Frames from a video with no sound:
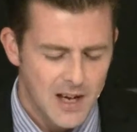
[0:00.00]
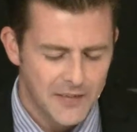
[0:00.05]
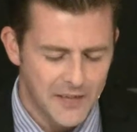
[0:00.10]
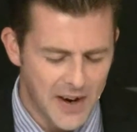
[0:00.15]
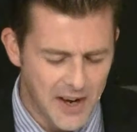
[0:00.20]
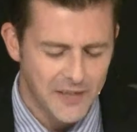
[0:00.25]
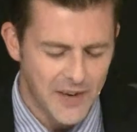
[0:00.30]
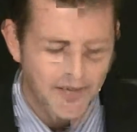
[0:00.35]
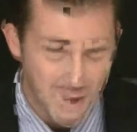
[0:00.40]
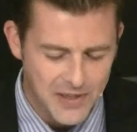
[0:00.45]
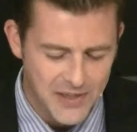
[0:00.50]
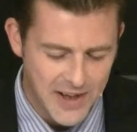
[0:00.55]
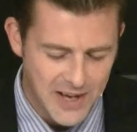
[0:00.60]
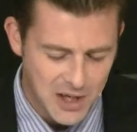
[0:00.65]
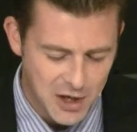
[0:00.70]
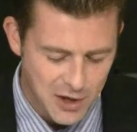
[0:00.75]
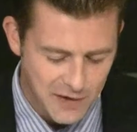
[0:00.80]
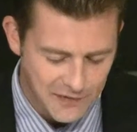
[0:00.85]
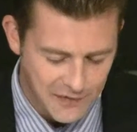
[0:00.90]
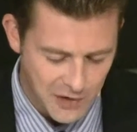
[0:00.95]
Father, we
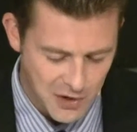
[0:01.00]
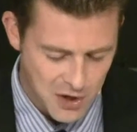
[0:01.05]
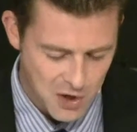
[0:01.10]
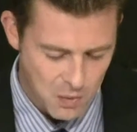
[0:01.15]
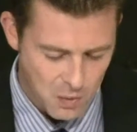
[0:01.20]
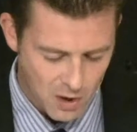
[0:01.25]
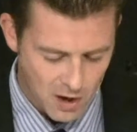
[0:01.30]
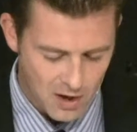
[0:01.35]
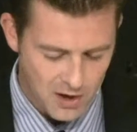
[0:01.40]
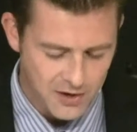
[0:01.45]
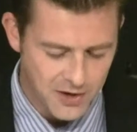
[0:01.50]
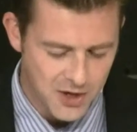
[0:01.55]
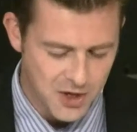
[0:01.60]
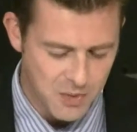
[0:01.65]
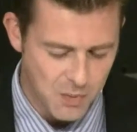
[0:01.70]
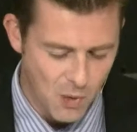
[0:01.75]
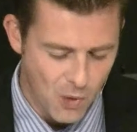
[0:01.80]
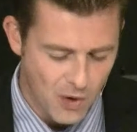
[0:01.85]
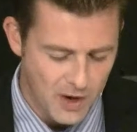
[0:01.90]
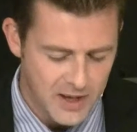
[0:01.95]
thank you for your word
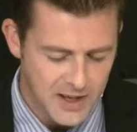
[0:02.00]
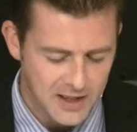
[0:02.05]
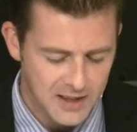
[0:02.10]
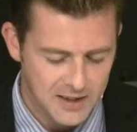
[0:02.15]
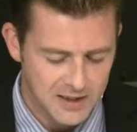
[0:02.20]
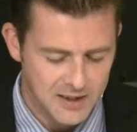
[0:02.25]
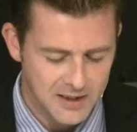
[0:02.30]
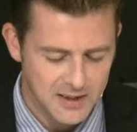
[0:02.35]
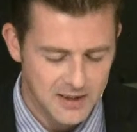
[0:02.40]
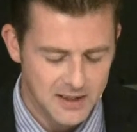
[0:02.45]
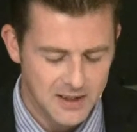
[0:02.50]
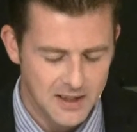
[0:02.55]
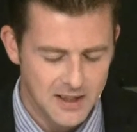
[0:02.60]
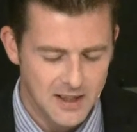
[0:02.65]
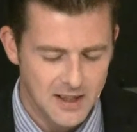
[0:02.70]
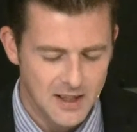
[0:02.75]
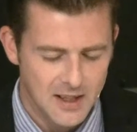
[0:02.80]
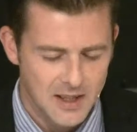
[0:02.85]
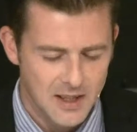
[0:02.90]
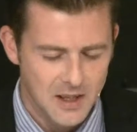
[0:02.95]
this morning.
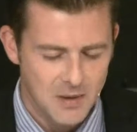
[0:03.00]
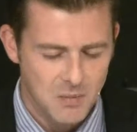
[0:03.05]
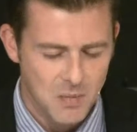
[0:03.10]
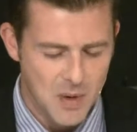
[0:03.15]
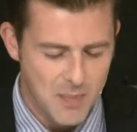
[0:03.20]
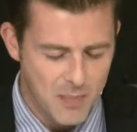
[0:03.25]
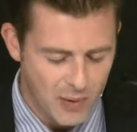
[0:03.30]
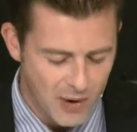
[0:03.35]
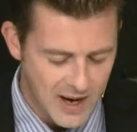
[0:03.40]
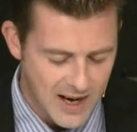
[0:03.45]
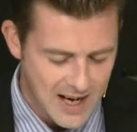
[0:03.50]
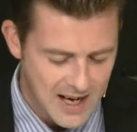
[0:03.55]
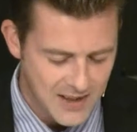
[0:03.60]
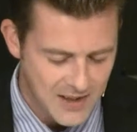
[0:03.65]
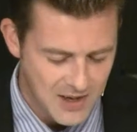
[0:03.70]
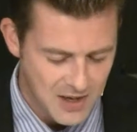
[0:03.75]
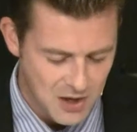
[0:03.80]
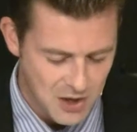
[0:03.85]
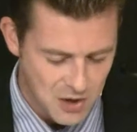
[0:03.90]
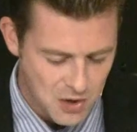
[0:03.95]
We pray
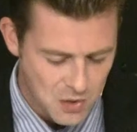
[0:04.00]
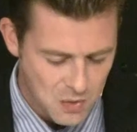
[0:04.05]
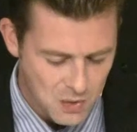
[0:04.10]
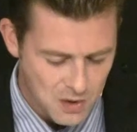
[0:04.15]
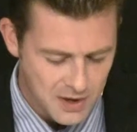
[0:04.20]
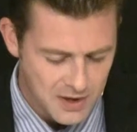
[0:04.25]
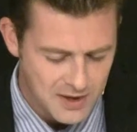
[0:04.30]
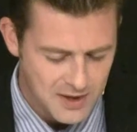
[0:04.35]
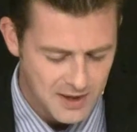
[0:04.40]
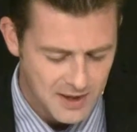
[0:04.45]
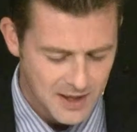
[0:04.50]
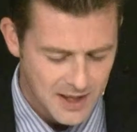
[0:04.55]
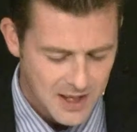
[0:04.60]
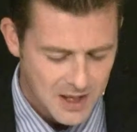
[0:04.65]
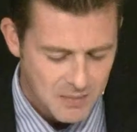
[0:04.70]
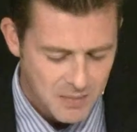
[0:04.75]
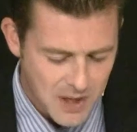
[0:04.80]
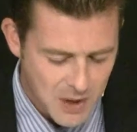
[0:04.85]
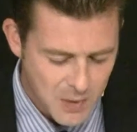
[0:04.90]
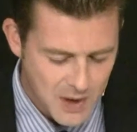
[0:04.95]
that you would
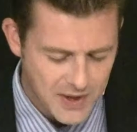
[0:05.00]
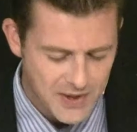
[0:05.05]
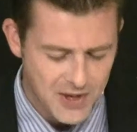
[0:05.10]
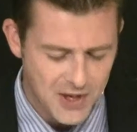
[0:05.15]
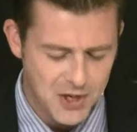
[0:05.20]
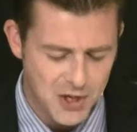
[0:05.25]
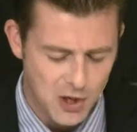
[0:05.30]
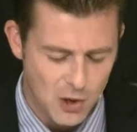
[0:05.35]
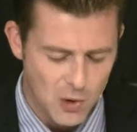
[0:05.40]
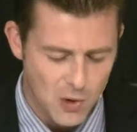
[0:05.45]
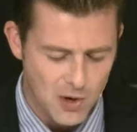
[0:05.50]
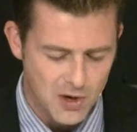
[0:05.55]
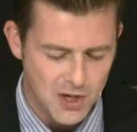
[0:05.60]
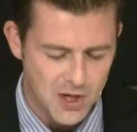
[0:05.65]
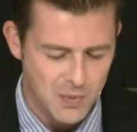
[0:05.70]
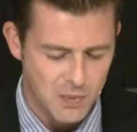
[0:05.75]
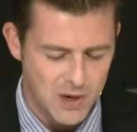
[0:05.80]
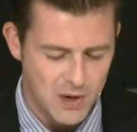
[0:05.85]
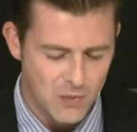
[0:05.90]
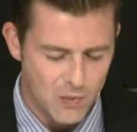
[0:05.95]
be with us, Lord,
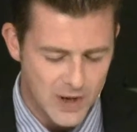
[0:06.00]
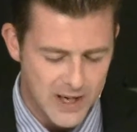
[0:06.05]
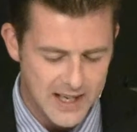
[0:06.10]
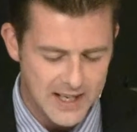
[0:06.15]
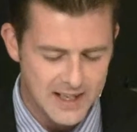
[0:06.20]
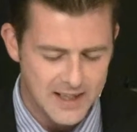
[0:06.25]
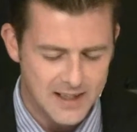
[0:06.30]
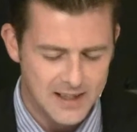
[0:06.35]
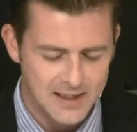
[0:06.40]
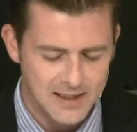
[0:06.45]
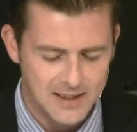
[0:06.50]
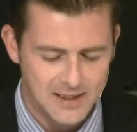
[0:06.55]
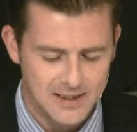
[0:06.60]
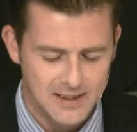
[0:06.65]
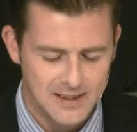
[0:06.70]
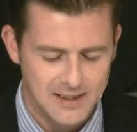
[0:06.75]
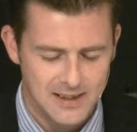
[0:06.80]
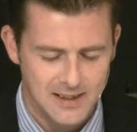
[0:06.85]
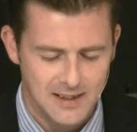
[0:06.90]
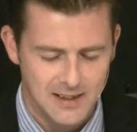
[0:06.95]
as we read it.
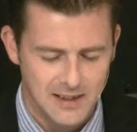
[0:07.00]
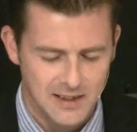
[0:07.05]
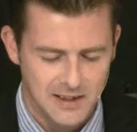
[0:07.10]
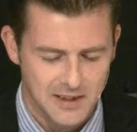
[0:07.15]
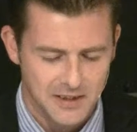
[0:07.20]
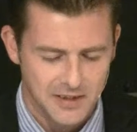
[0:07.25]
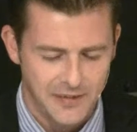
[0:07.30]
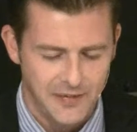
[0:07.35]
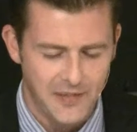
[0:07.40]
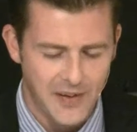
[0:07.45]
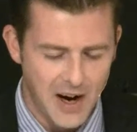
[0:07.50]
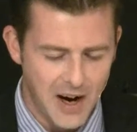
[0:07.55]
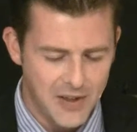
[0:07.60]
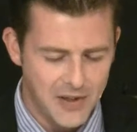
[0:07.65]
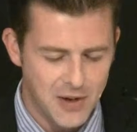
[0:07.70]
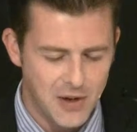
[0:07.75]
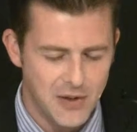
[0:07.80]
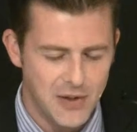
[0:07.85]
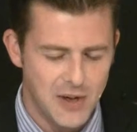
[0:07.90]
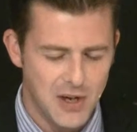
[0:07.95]

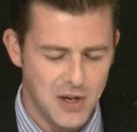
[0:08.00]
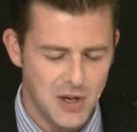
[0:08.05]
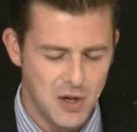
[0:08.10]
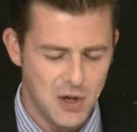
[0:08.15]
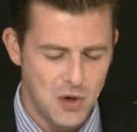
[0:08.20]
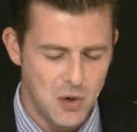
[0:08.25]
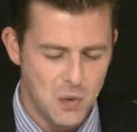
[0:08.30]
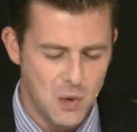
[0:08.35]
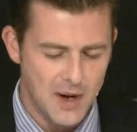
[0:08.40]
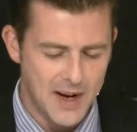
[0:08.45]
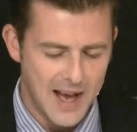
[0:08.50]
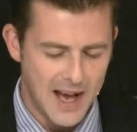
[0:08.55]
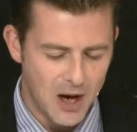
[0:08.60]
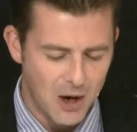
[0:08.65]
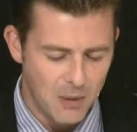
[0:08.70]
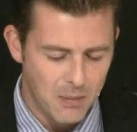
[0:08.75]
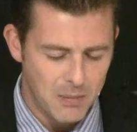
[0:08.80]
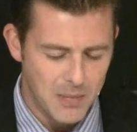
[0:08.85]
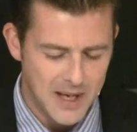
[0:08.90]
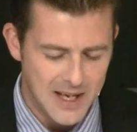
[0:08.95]
Father, that you would
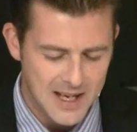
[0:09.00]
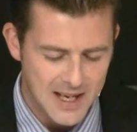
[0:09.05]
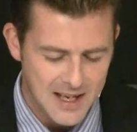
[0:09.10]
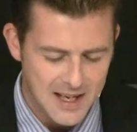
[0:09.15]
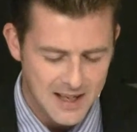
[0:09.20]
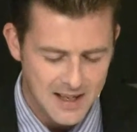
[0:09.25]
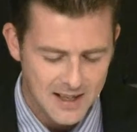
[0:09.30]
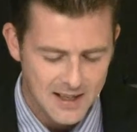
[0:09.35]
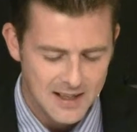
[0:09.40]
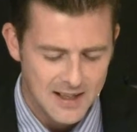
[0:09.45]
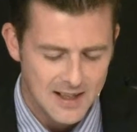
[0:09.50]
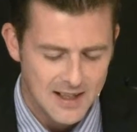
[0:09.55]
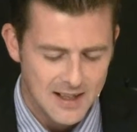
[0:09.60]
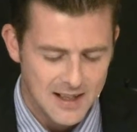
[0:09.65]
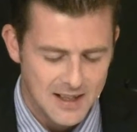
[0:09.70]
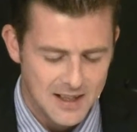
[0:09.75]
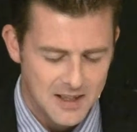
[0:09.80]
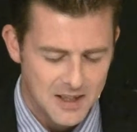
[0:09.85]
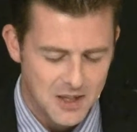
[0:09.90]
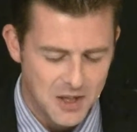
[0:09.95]
help me
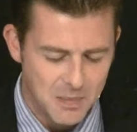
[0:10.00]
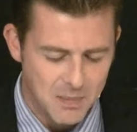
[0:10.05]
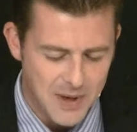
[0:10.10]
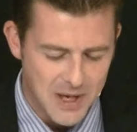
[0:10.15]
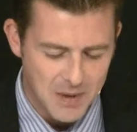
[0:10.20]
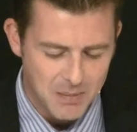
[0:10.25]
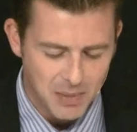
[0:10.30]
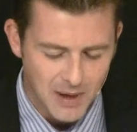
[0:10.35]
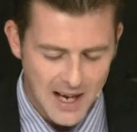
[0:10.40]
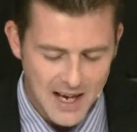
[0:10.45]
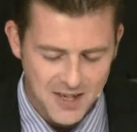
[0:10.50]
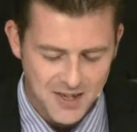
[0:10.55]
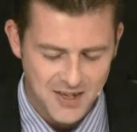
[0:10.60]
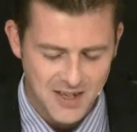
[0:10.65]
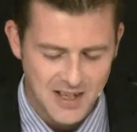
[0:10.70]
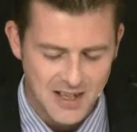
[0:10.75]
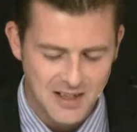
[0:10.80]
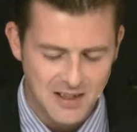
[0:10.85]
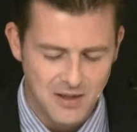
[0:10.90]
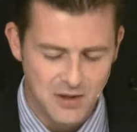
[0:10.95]
to be a
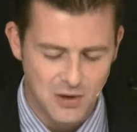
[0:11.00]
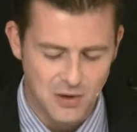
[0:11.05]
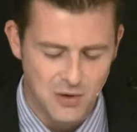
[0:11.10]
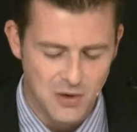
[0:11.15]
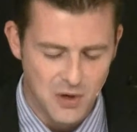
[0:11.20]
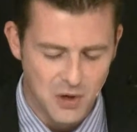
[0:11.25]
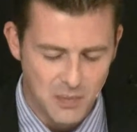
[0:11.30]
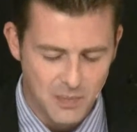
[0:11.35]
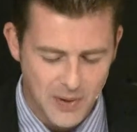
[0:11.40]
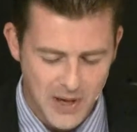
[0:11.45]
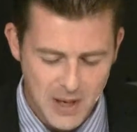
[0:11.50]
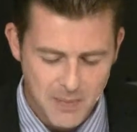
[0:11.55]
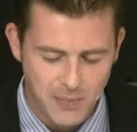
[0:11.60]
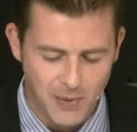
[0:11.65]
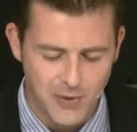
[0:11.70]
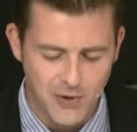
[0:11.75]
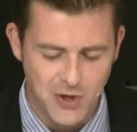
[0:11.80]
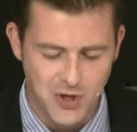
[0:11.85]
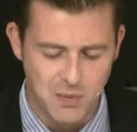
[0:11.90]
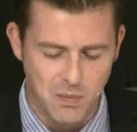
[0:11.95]
blessing to your
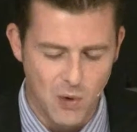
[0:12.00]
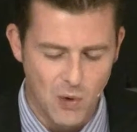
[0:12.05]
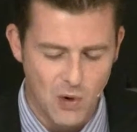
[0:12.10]
people this